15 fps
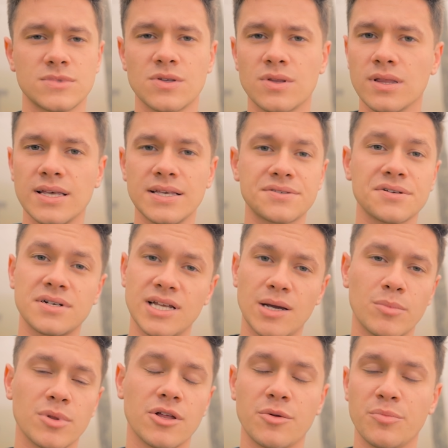So the links are
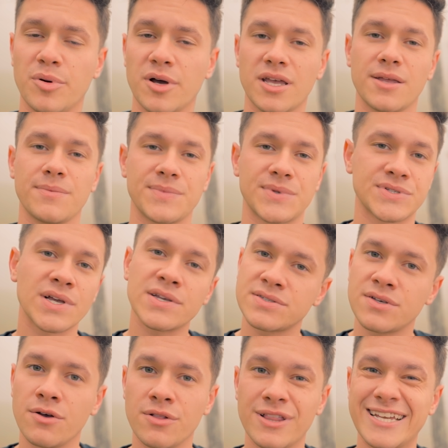down below to book it. There's
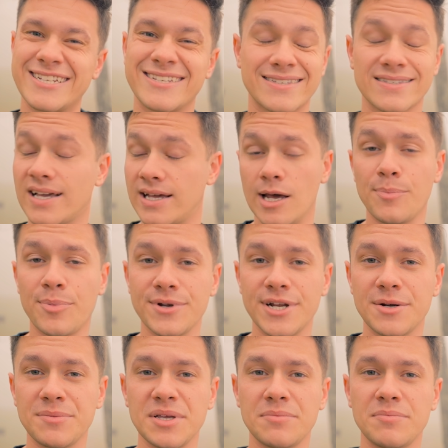also a link to sign up on
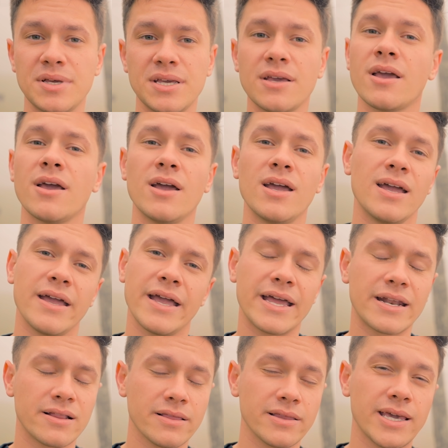Airbnb
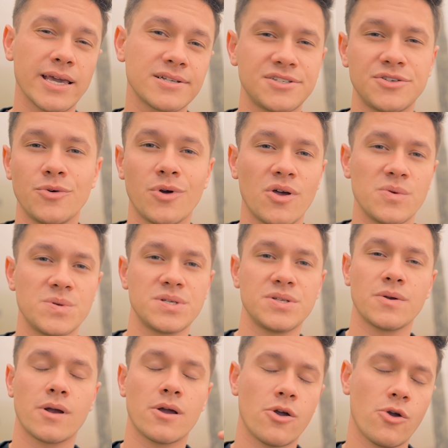and a link to host
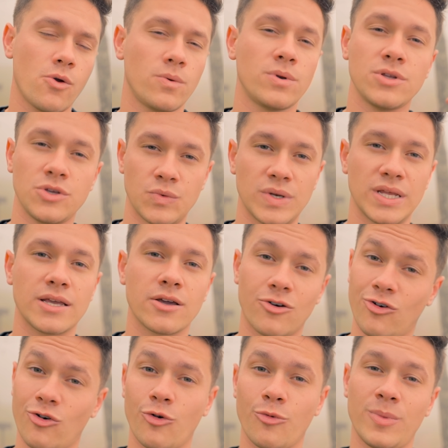your own unique
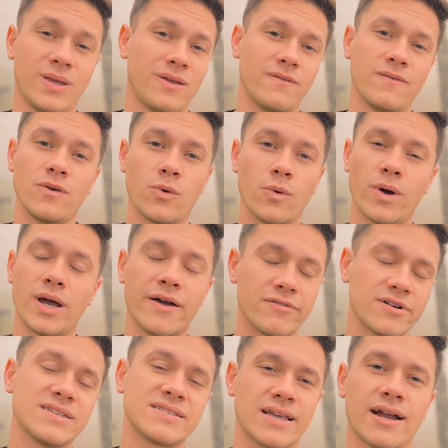home if you ever
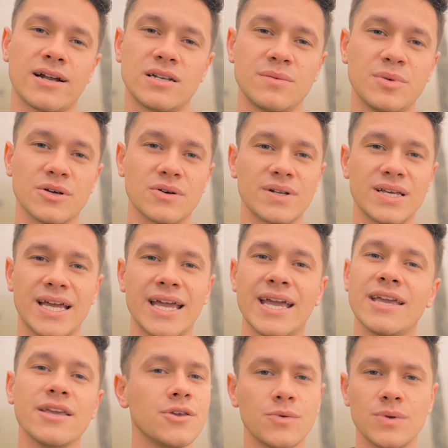desire to build
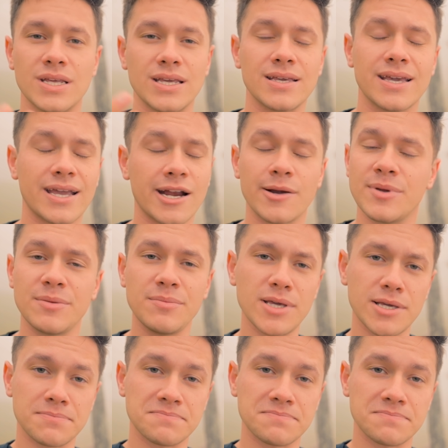a unique Airbnb.